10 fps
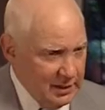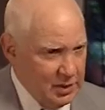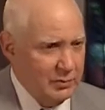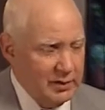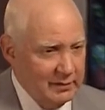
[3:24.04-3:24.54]
a
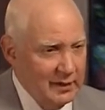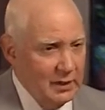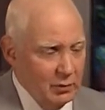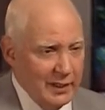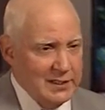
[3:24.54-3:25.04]
history of
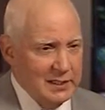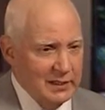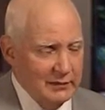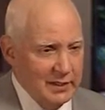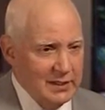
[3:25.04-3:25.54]
raising
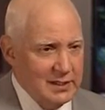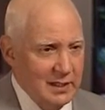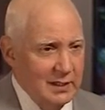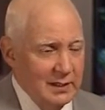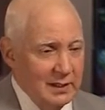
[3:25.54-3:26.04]
dividends
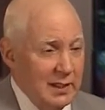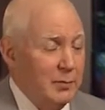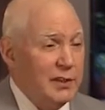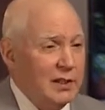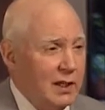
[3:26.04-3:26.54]
there.
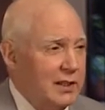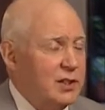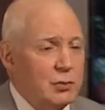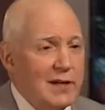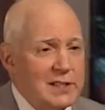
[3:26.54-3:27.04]
Kimberly-Clark
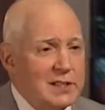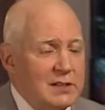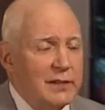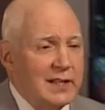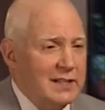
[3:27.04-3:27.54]
just raised its
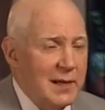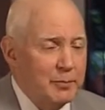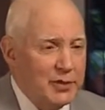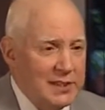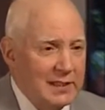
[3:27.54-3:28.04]
dividend
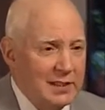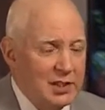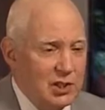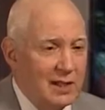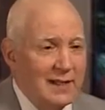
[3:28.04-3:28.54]
10%
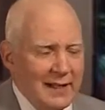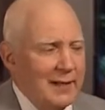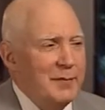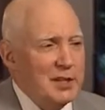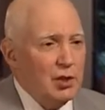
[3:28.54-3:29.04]
this year.
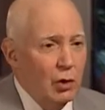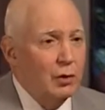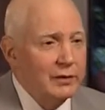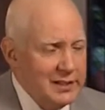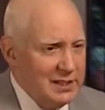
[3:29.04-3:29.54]
I mean, there's a
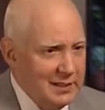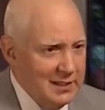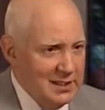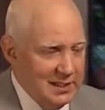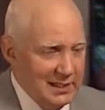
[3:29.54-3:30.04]
whole list of
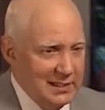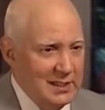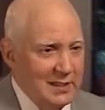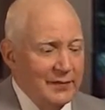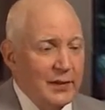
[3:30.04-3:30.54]
these things.